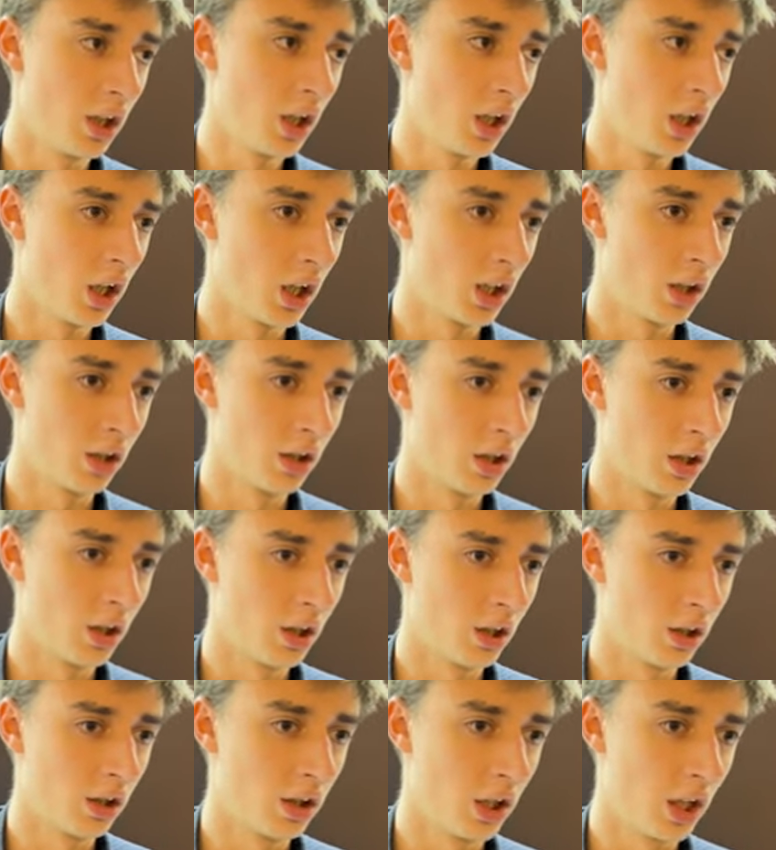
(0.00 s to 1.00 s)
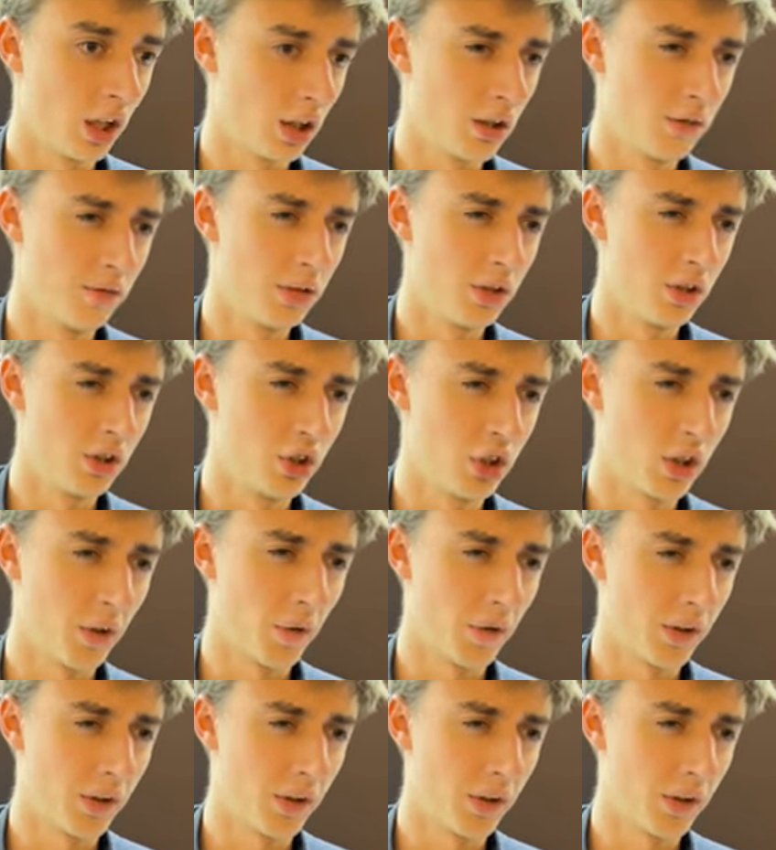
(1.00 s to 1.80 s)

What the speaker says: And he finished, I think,